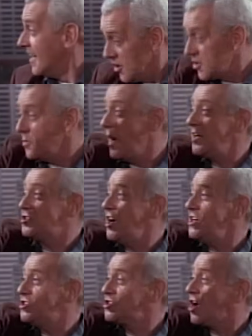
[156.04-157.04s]
Look at the way it
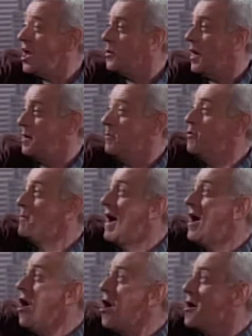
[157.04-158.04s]
changes color when I move
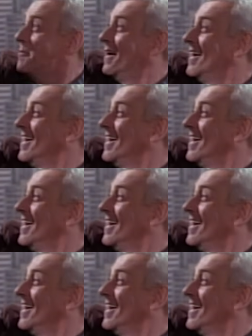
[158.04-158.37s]
my arm.